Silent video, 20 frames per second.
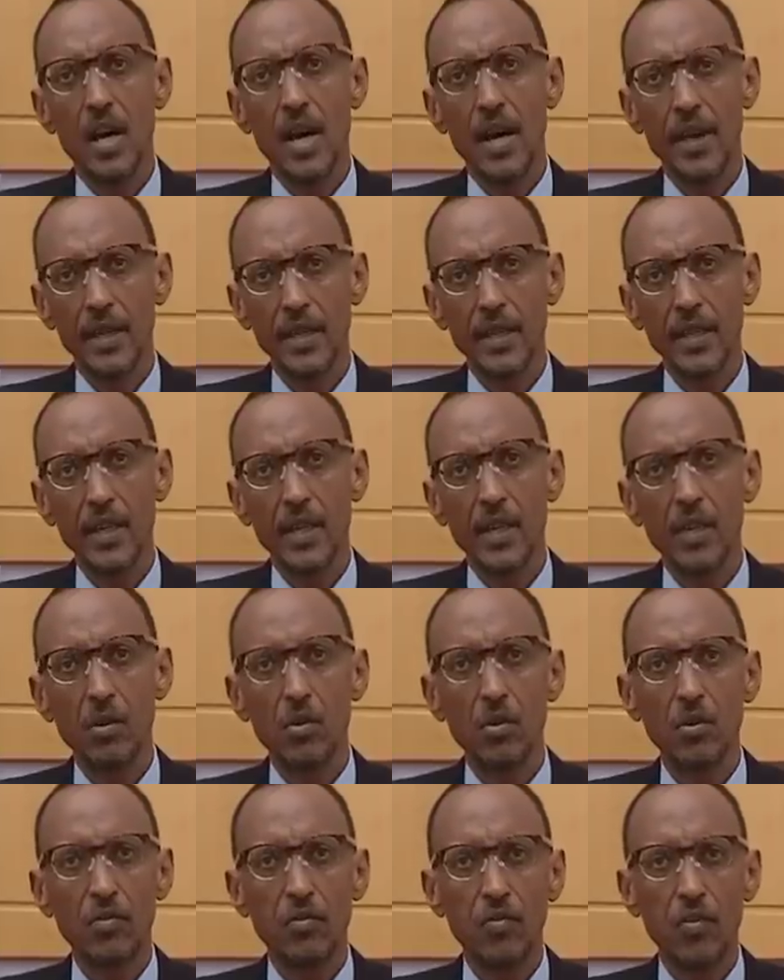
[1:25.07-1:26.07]
I eagerly
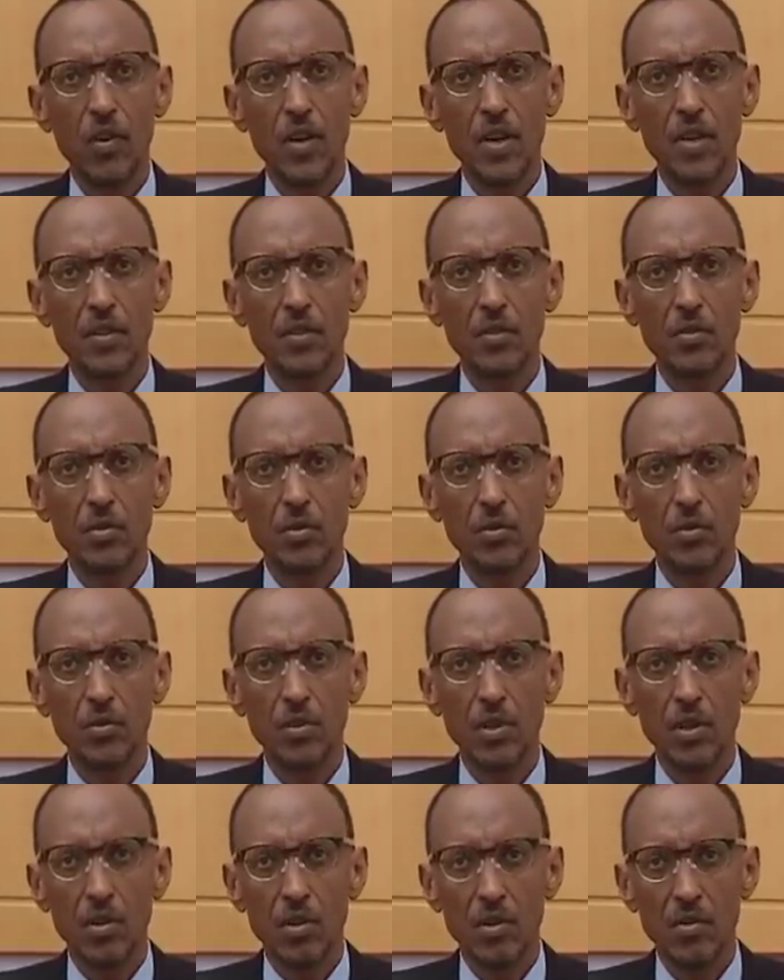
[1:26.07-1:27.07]
look forward to
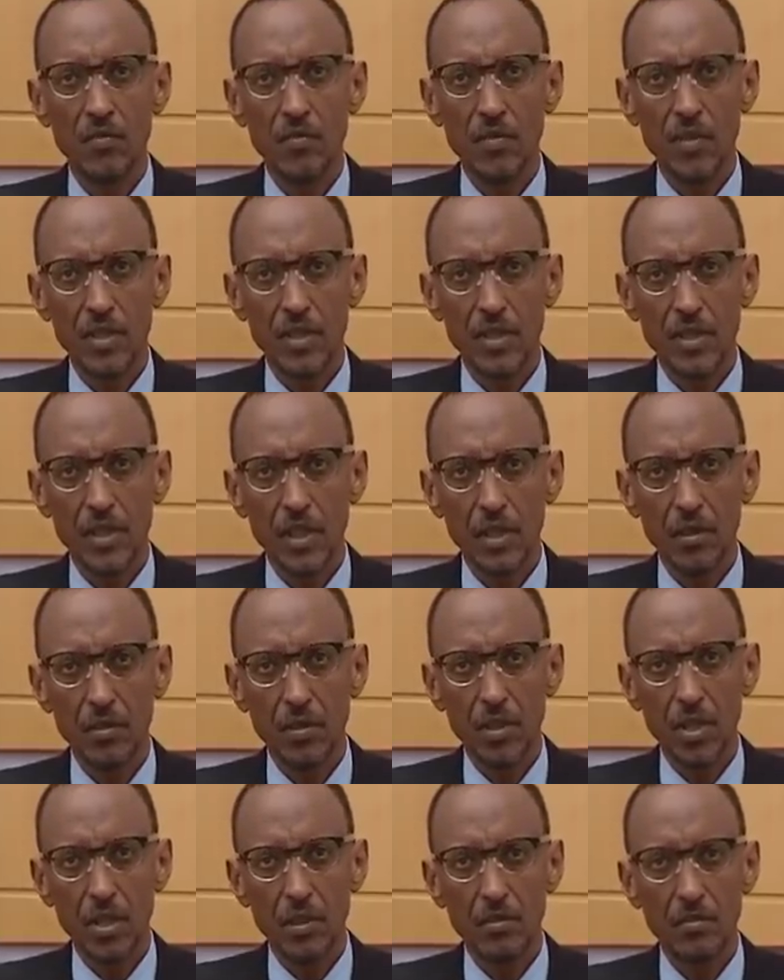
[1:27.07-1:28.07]
the conference
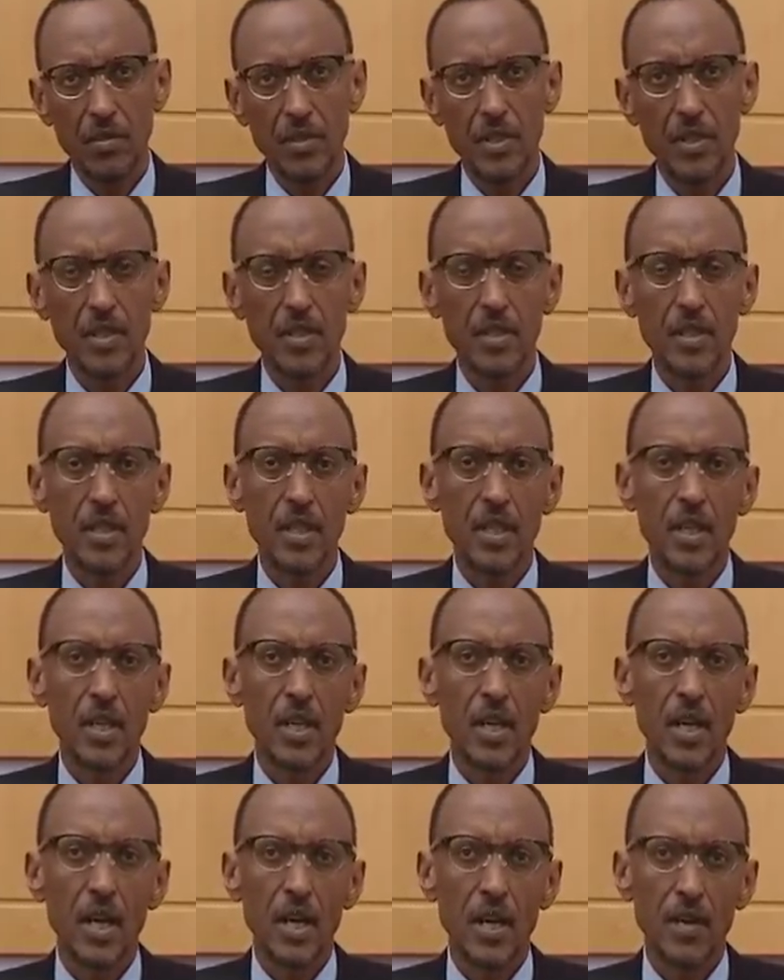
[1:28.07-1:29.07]
outcomes
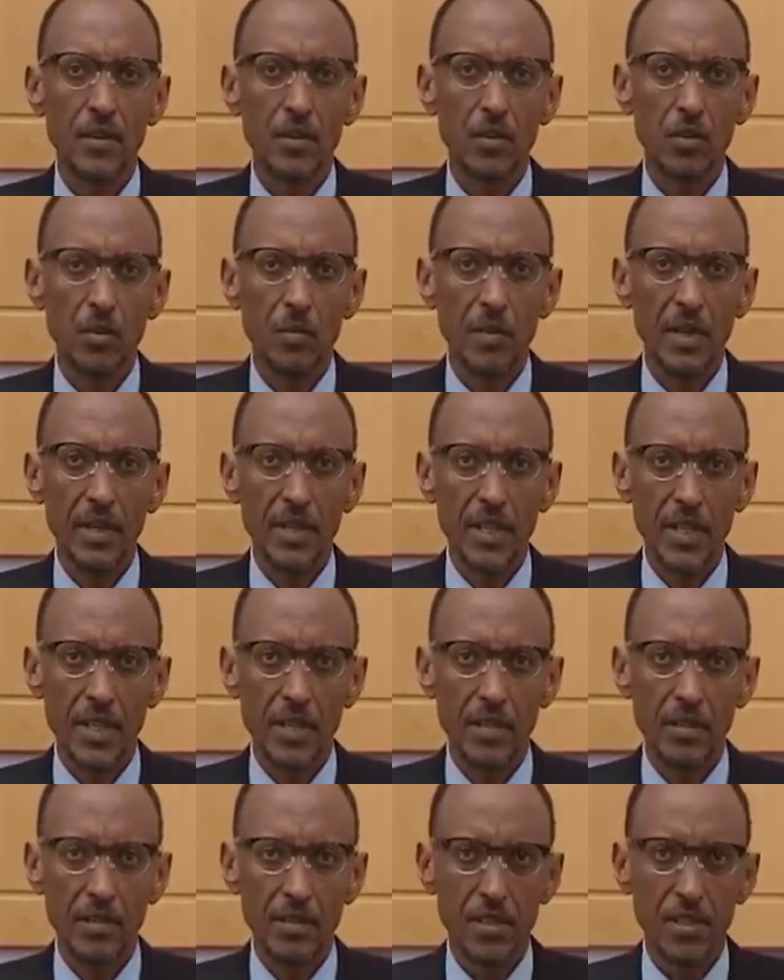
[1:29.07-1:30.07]
and
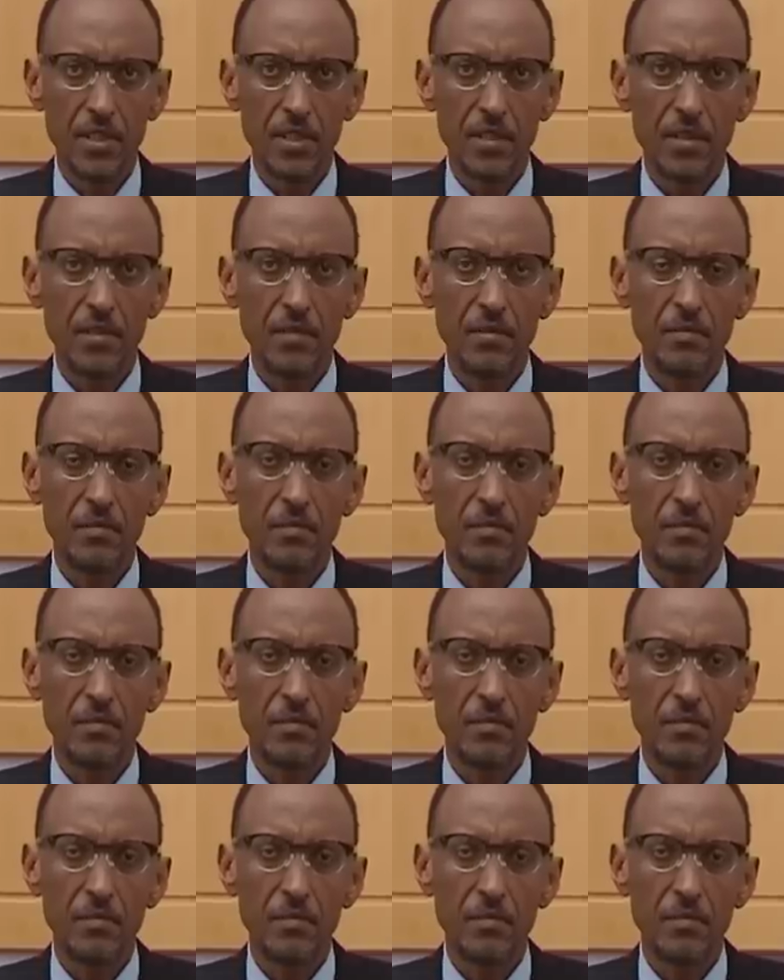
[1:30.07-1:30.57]
recommendations.